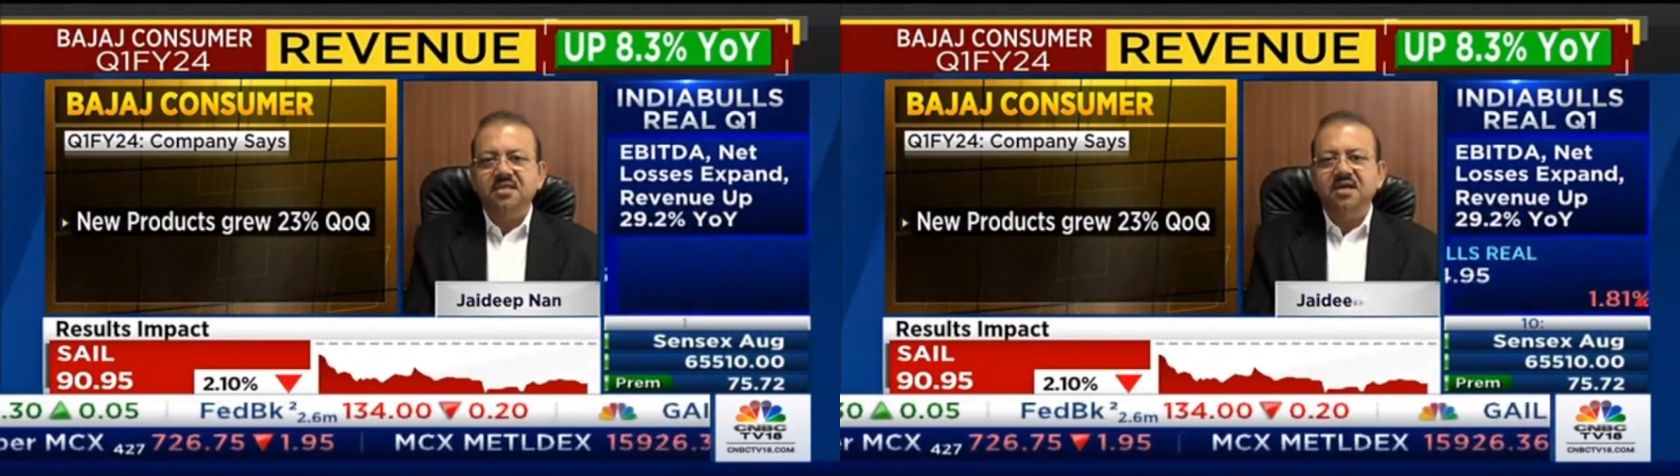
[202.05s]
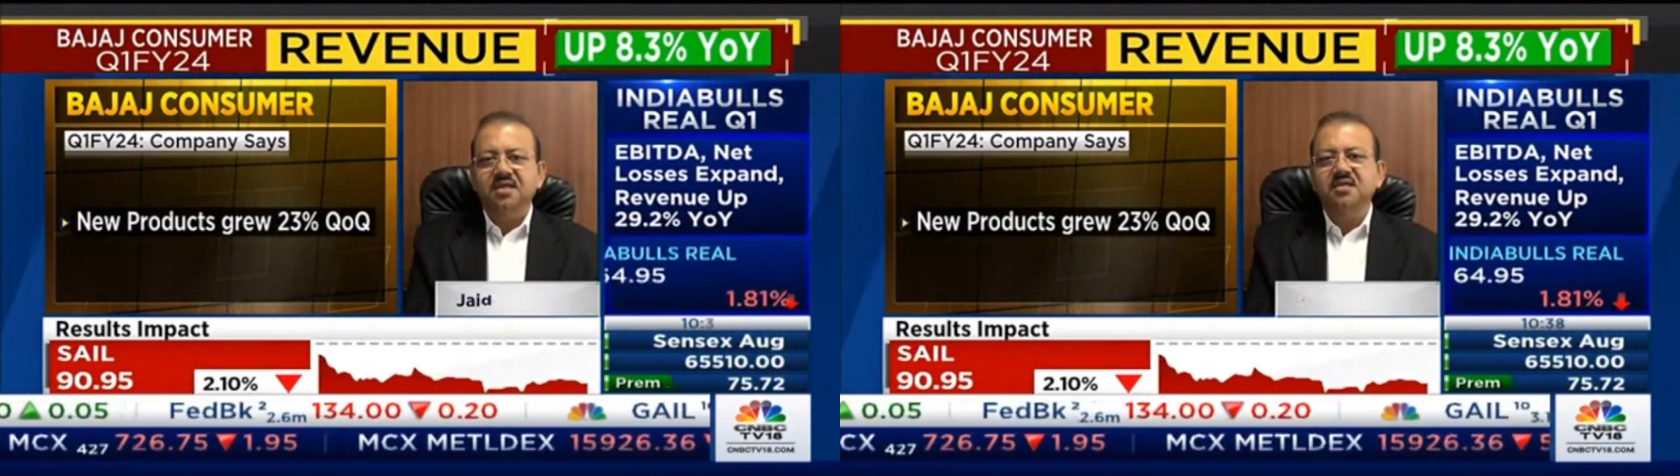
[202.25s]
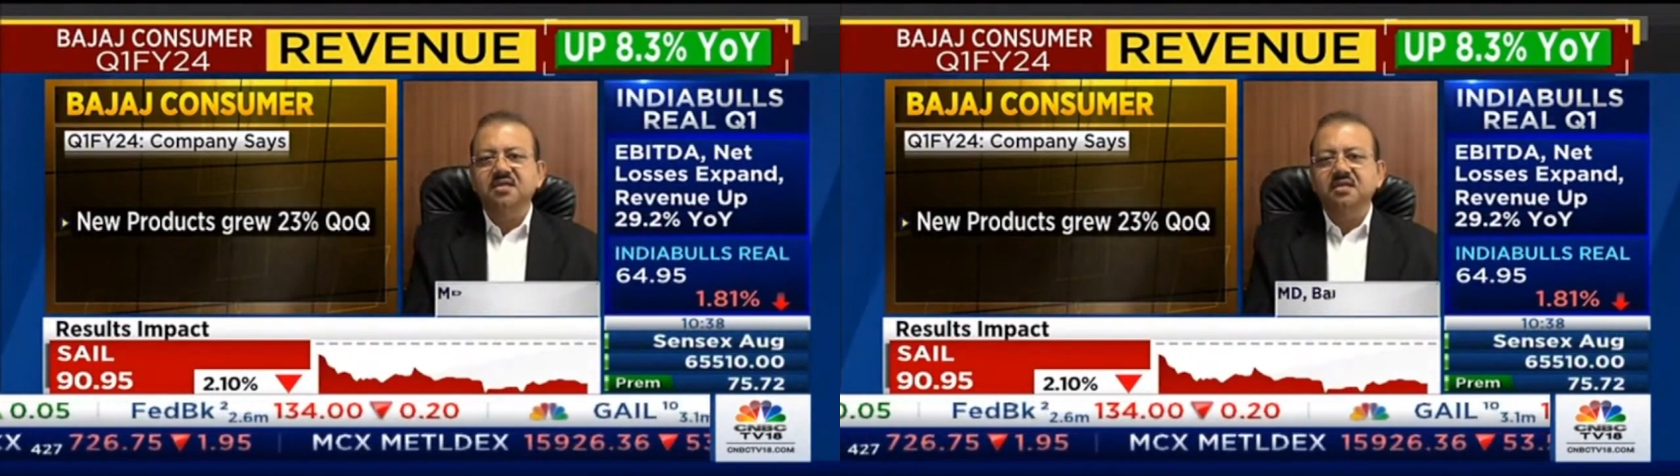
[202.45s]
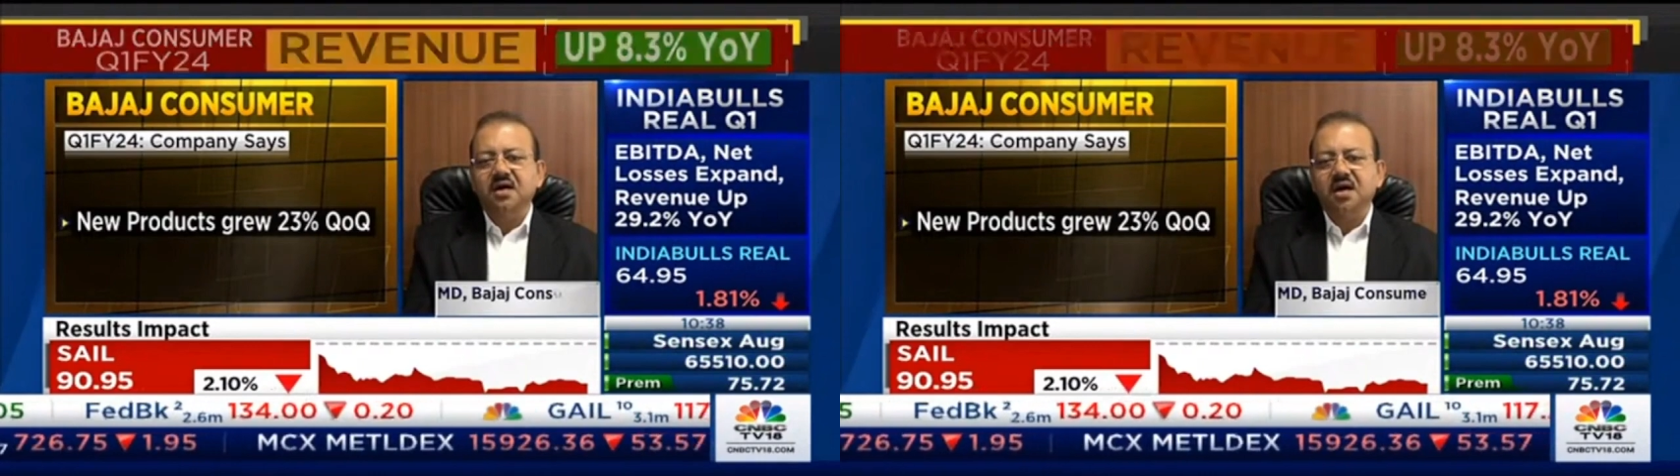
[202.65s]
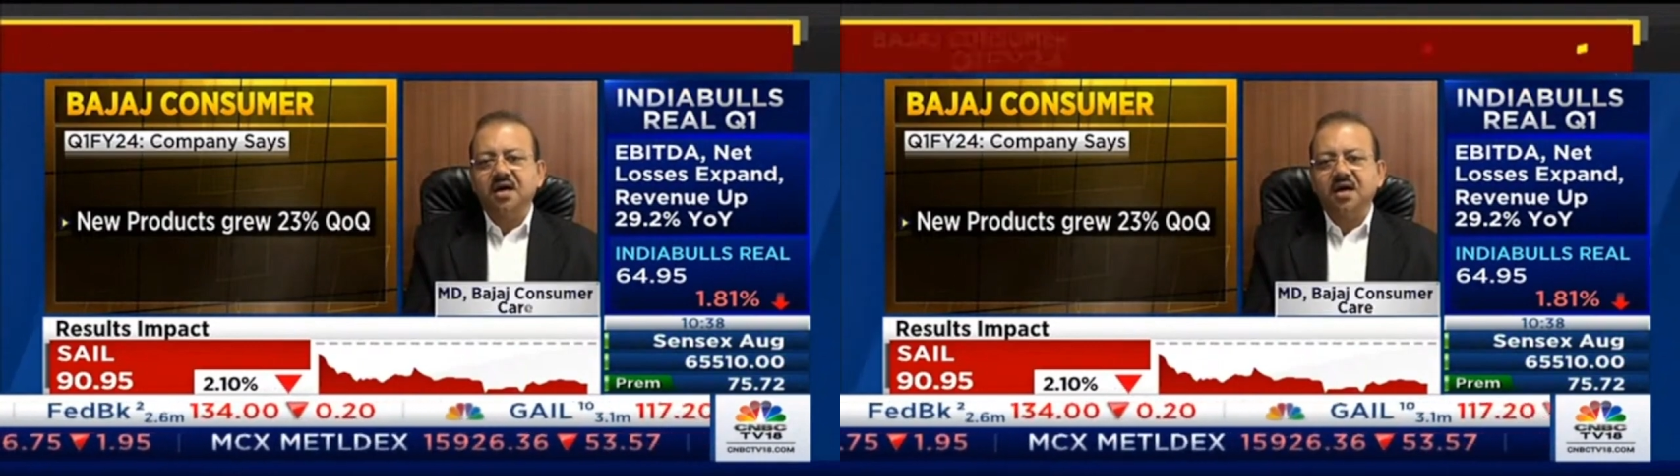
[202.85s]
The
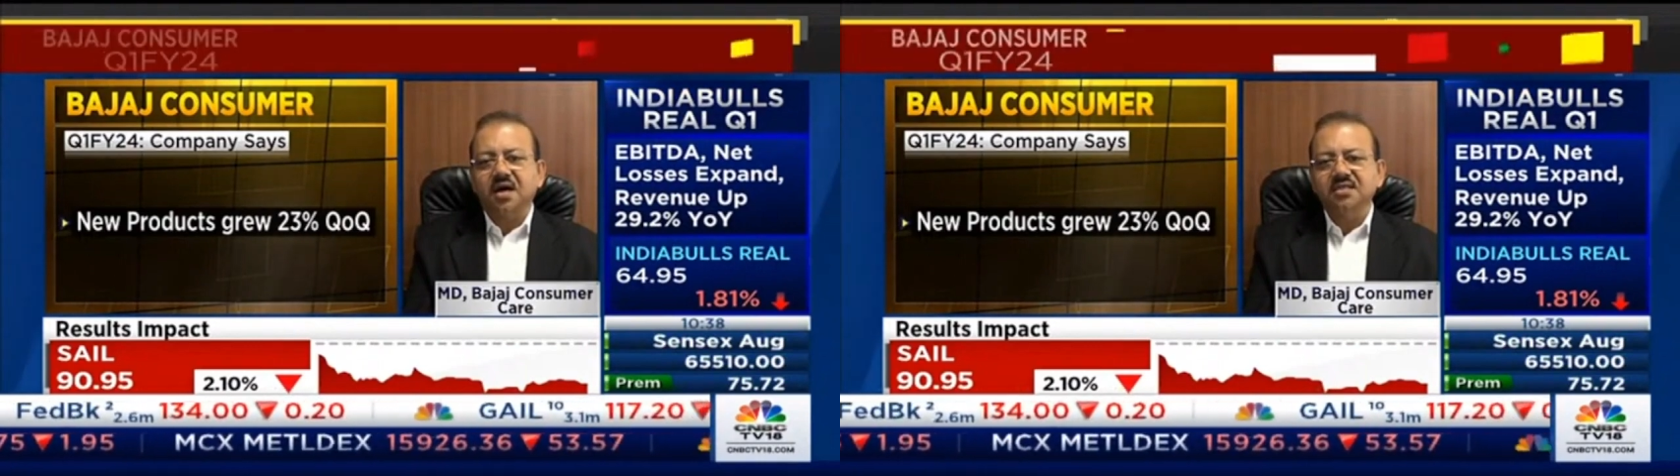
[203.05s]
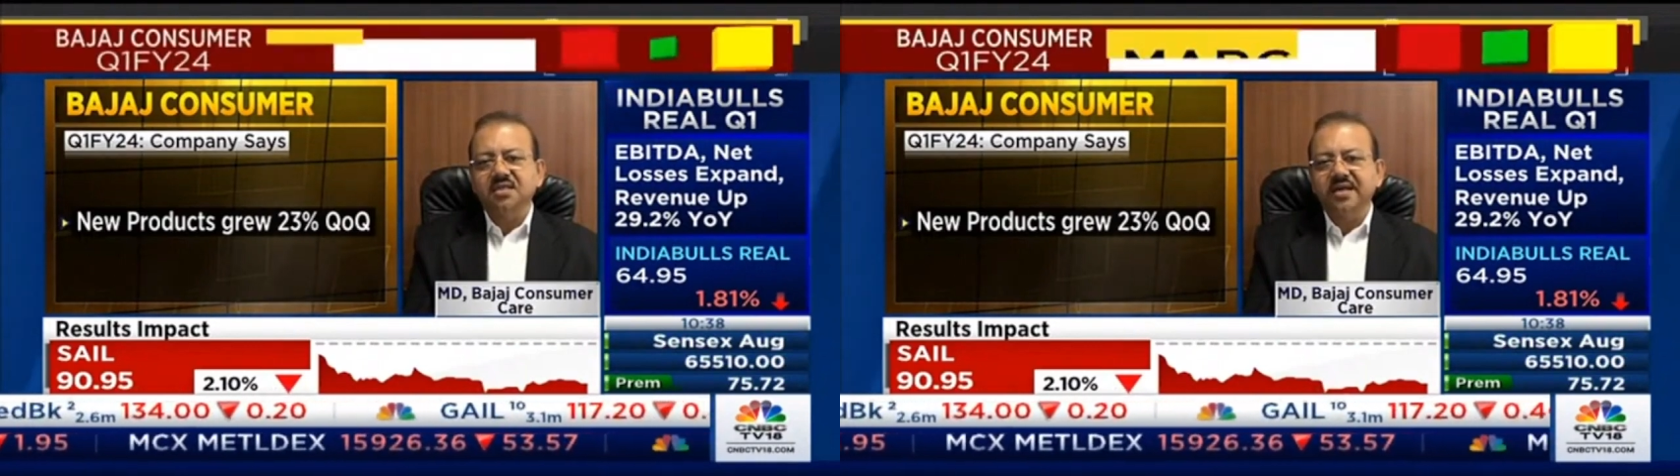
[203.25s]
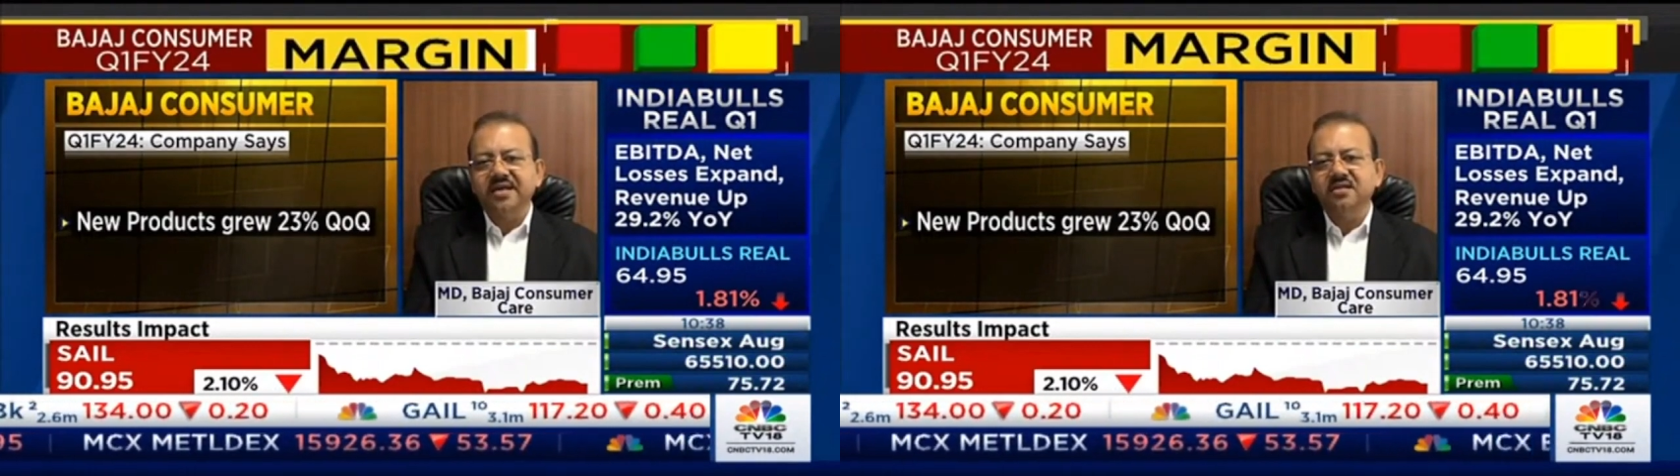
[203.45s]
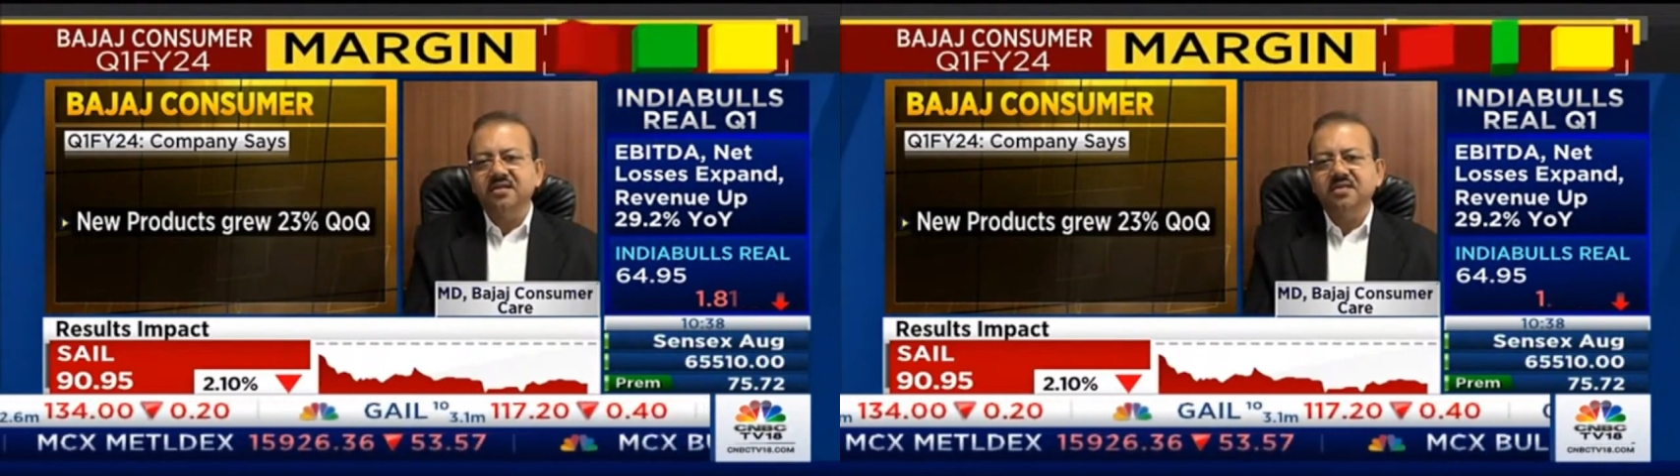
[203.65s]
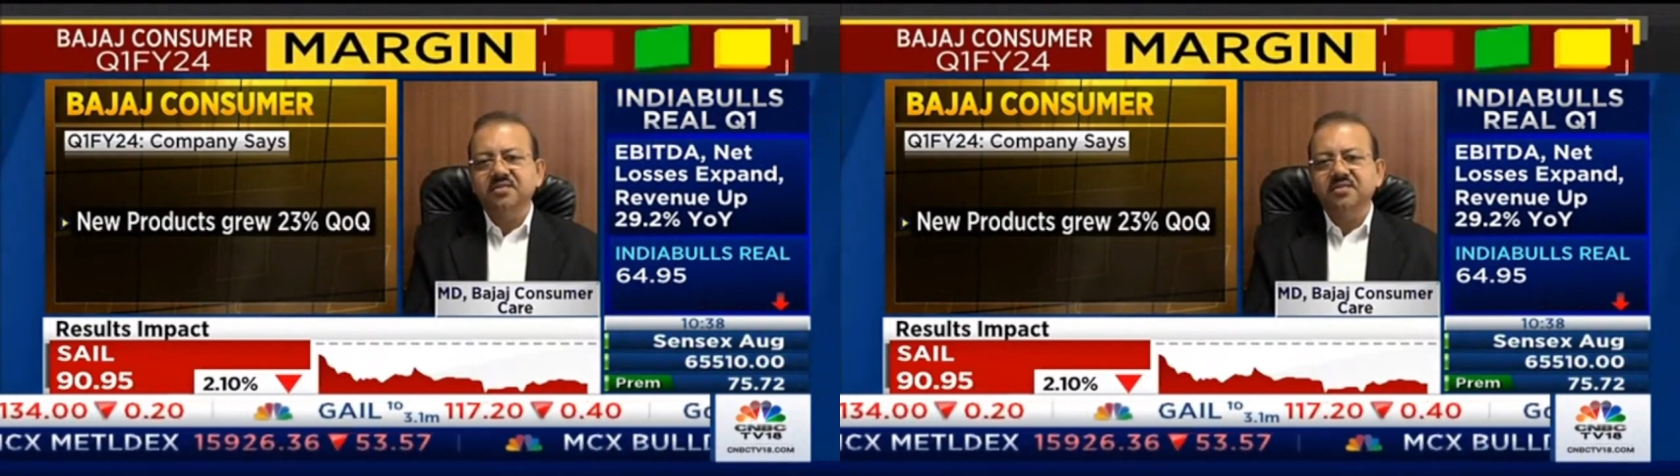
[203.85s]
other line